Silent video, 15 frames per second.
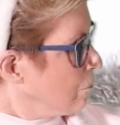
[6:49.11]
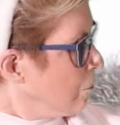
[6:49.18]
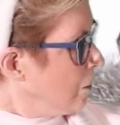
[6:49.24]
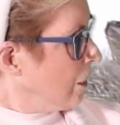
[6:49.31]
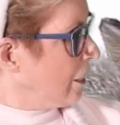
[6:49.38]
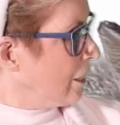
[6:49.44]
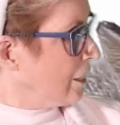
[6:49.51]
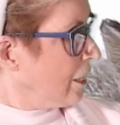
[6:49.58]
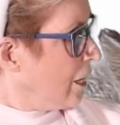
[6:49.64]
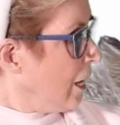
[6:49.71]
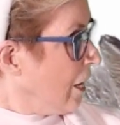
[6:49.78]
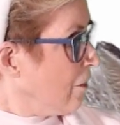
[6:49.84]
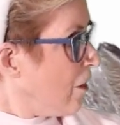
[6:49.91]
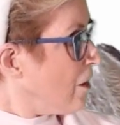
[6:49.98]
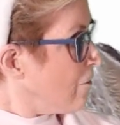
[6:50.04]
to play.
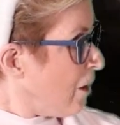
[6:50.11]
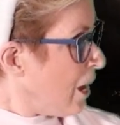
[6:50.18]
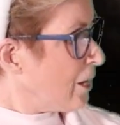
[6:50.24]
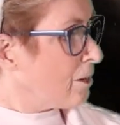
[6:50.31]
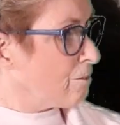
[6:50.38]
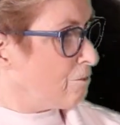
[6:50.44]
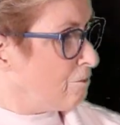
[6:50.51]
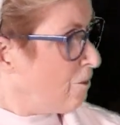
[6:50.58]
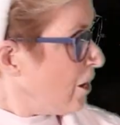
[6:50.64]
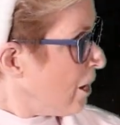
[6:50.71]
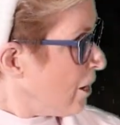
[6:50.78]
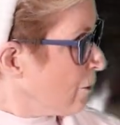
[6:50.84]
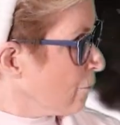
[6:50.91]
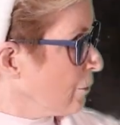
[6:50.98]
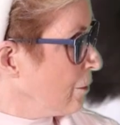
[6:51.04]
They've had a
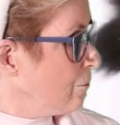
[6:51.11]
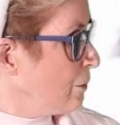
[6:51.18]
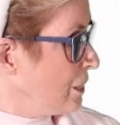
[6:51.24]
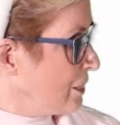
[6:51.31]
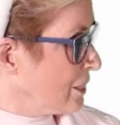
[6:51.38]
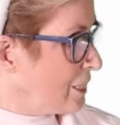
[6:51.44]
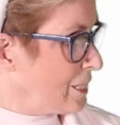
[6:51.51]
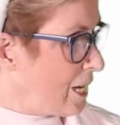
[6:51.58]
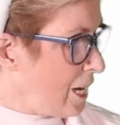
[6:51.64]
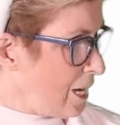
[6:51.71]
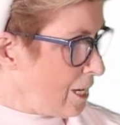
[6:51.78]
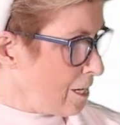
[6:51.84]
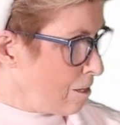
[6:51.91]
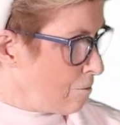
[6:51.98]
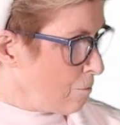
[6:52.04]
very busy
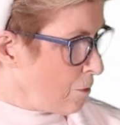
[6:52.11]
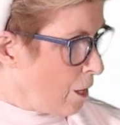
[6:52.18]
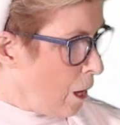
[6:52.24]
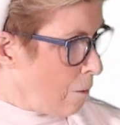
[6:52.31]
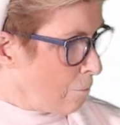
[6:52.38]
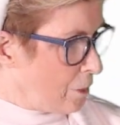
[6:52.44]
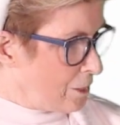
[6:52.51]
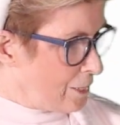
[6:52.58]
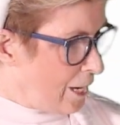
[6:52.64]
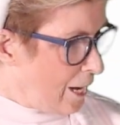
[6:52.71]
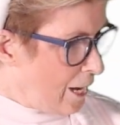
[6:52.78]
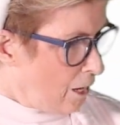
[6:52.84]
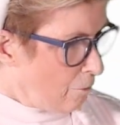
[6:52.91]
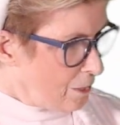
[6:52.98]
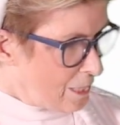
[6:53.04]
day. But
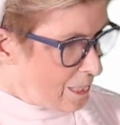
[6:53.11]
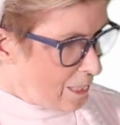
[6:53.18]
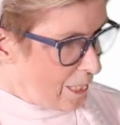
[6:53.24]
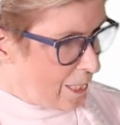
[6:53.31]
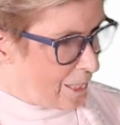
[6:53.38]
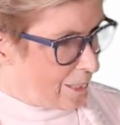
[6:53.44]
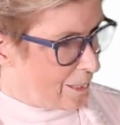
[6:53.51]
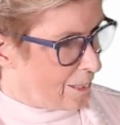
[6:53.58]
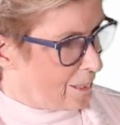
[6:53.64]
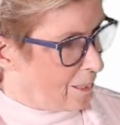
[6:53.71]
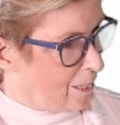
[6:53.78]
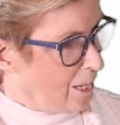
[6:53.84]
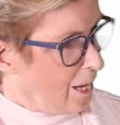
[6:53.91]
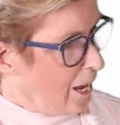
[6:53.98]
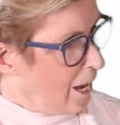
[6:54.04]
now it's late,
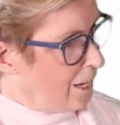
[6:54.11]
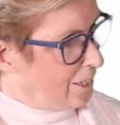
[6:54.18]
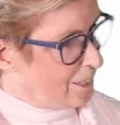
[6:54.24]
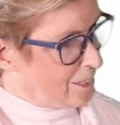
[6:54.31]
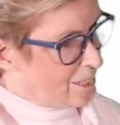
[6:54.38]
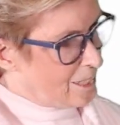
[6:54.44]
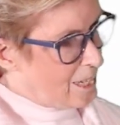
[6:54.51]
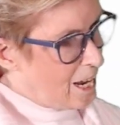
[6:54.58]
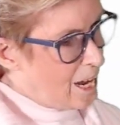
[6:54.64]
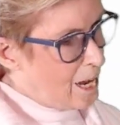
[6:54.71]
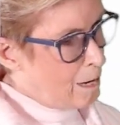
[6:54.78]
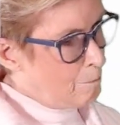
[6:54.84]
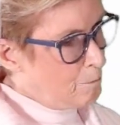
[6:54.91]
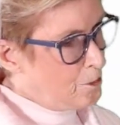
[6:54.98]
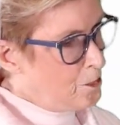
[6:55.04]
and it's
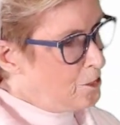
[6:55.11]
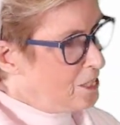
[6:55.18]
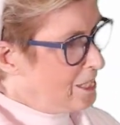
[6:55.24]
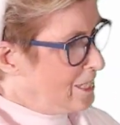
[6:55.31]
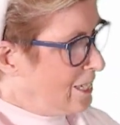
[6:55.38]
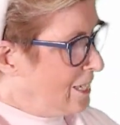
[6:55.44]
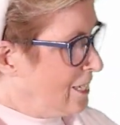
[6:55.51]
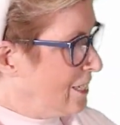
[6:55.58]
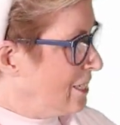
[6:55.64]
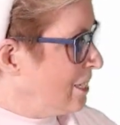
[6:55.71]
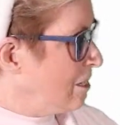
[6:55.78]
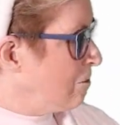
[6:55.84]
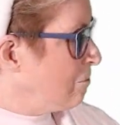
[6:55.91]
time to say,